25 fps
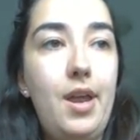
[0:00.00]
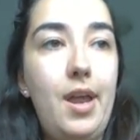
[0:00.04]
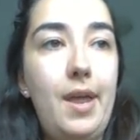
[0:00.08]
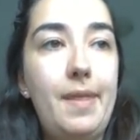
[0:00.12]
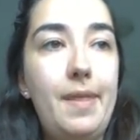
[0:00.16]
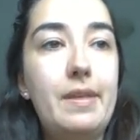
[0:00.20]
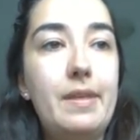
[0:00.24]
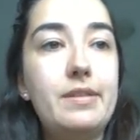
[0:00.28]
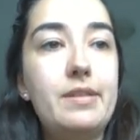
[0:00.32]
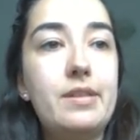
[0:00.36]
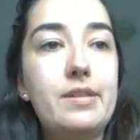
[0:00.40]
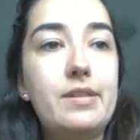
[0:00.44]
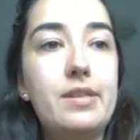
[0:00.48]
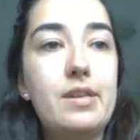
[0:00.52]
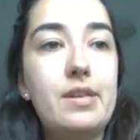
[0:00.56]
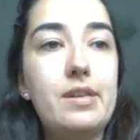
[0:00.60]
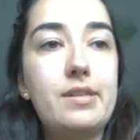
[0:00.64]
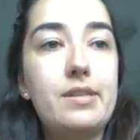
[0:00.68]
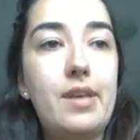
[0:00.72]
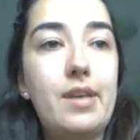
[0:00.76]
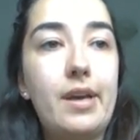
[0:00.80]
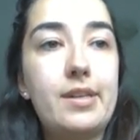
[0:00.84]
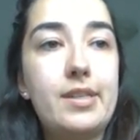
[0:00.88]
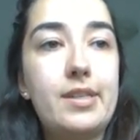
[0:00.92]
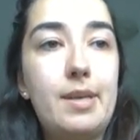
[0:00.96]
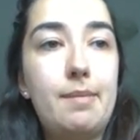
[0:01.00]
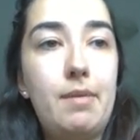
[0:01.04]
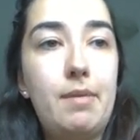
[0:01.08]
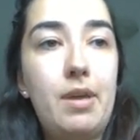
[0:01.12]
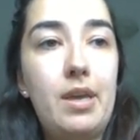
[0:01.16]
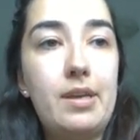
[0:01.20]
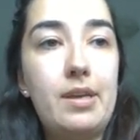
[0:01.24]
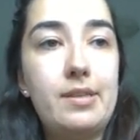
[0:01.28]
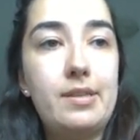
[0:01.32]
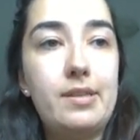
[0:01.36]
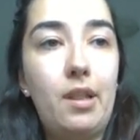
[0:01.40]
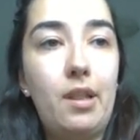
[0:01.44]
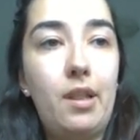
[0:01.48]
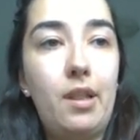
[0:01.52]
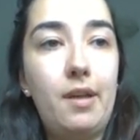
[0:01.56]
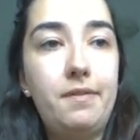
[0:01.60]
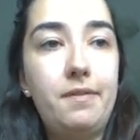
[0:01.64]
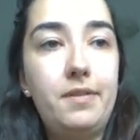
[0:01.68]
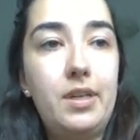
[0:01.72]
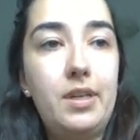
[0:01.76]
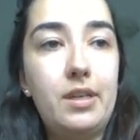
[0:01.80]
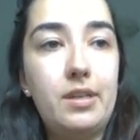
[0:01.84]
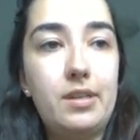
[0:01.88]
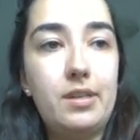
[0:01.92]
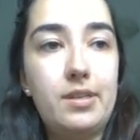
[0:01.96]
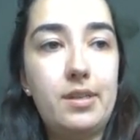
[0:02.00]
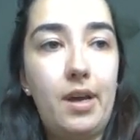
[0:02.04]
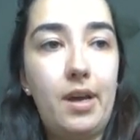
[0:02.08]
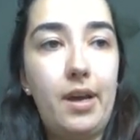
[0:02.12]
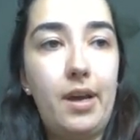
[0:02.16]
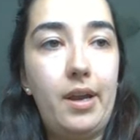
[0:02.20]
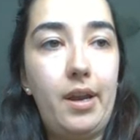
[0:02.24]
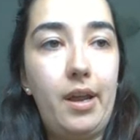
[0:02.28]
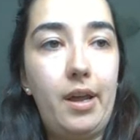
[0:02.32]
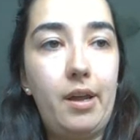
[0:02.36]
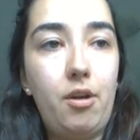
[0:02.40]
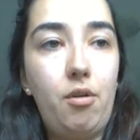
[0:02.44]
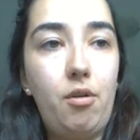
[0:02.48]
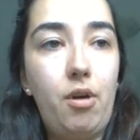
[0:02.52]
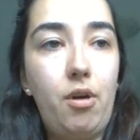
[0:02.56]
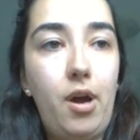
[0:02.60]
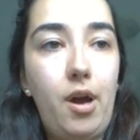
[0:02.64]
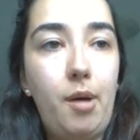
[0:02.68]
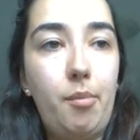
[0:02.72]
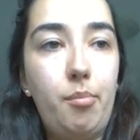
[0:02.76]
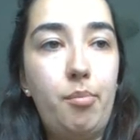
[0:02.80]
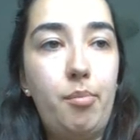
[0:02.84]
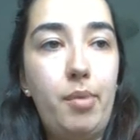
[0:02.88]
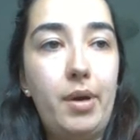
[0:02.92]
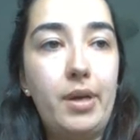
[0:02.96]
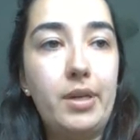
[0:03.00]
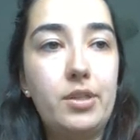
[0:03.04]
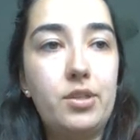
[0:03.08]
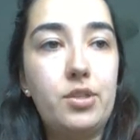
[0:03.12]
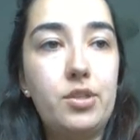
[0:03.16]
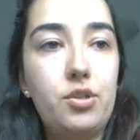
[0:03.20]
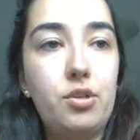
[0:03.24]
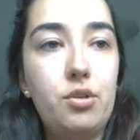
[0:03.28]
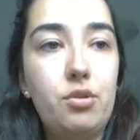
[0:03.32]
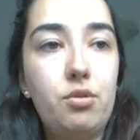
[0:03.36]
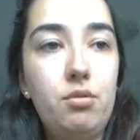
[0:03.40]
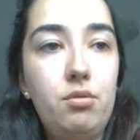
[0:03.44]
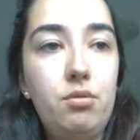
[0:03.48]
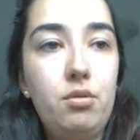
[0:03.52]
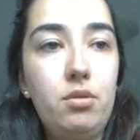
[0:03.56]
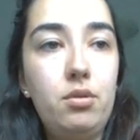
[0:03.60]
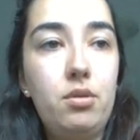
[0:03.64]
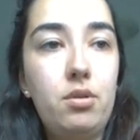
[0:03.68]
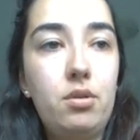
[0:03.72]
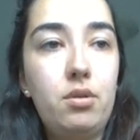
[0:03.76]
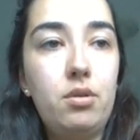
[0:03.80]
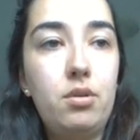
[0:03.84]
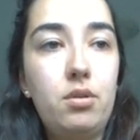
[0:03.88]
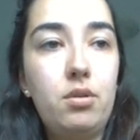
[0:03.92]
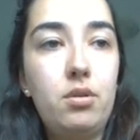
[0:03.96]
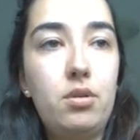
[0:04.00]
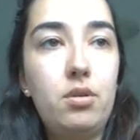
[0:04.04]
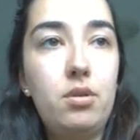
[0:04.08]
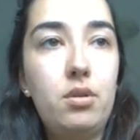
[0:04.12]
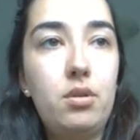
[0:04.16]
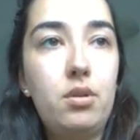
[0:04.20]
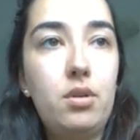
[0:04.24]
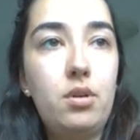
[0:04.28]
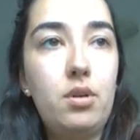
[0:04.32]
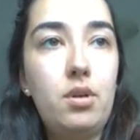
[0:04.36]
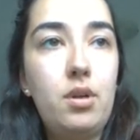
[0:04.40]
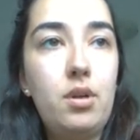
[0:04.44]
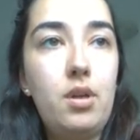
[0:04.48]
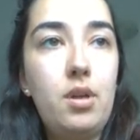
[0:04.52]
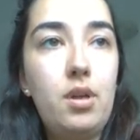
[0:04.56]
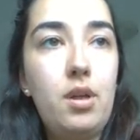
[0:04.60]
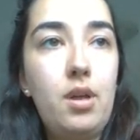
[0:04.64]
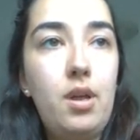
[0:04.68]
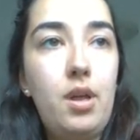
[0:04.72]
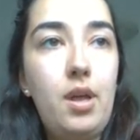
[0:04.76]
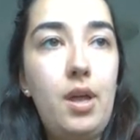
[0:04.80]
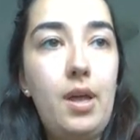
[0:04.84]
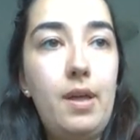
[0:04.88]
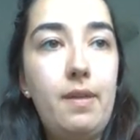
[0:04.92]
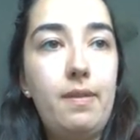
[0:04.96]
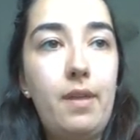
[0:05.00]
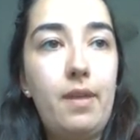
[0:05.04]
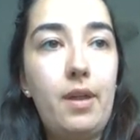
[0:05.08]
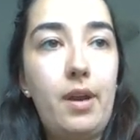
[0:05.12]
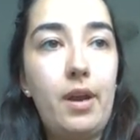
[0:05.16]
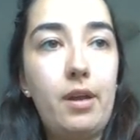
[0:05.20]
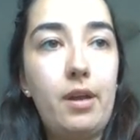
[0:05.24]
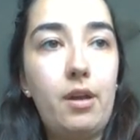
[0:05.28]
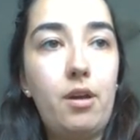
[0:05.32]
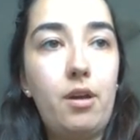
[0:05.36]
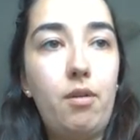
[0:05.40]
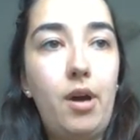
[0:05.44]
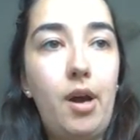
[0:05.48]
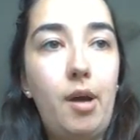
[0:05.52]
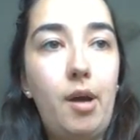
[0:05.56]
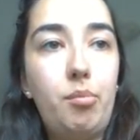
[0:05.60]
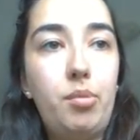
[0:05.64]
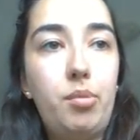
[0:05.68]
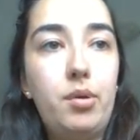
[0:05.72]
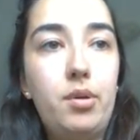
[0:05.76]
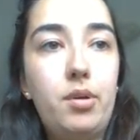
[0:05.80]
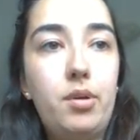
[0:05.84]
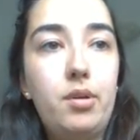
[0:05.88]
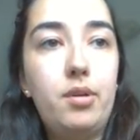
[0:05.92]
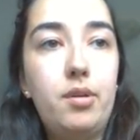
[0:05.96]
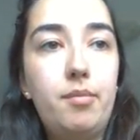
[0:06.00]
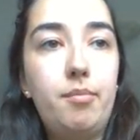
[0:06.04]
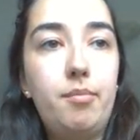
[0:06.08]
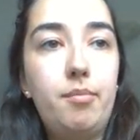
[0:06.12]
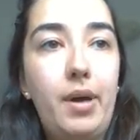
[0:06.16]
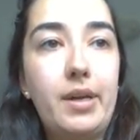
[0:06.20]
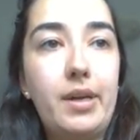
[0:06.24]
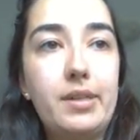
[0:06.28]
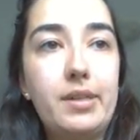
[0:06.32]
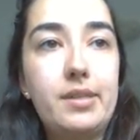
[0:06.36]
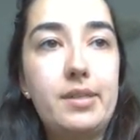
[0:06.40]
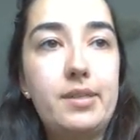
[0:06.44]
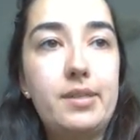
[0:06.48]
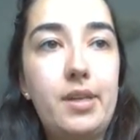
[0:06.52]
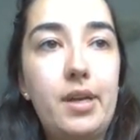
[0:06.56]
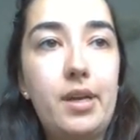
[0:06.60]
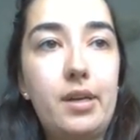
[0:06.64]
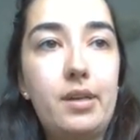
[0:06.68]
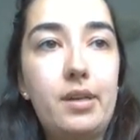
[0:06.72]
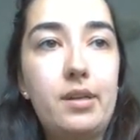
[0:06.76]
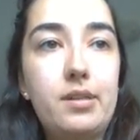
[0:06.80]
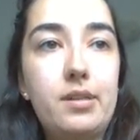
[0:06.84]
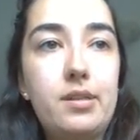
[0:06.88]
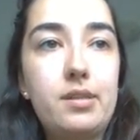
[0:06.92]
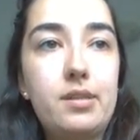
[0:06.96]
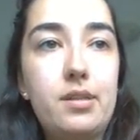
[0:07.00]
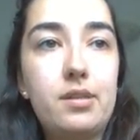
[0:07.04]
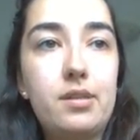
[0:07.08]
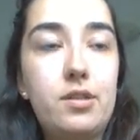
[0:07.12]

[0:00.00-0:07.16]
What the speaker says: And this is the exact same case on the left-hand side. I go up by 2, and then I go up by 6.